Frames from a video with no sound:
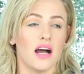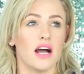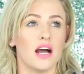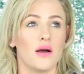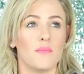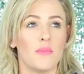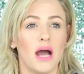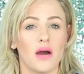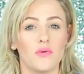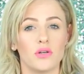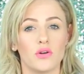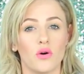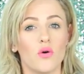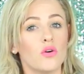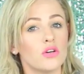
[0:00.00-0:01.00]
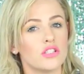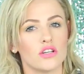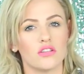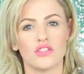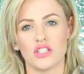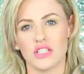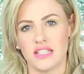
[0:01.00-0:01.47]
I would
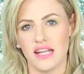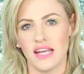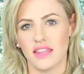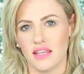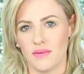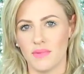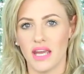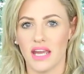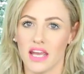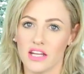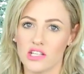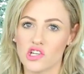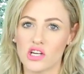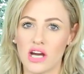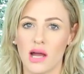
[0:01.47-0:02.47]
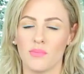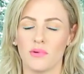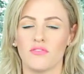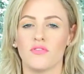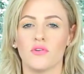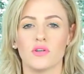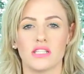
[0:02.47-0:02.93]
also just let them air dry
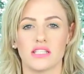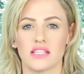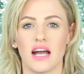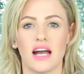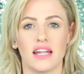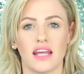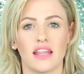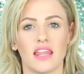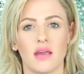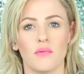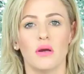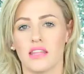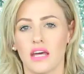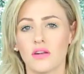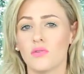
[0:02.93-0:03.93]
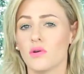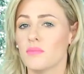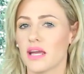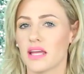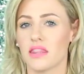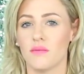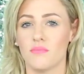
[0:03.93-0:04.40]
before styling them. That will
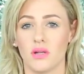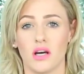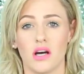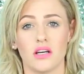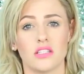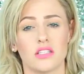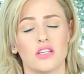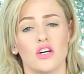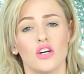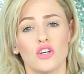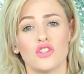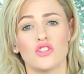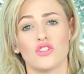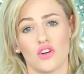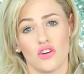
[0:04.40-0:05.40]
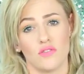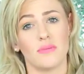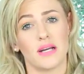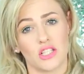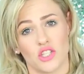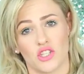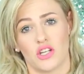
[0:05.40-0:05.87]
make them last so
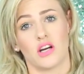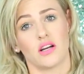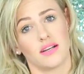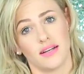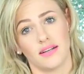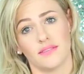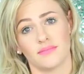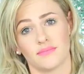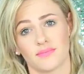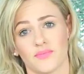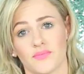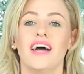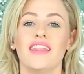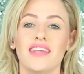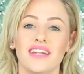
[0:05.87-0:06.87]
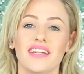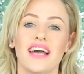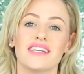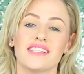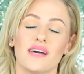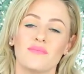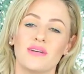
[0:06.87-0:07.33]
much longer. And then,
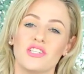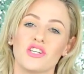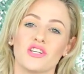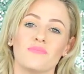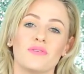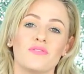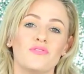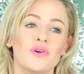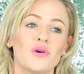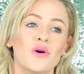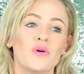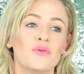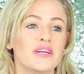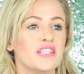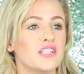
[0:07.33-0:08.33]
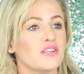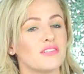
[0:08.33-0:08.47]
as I mentioned before, always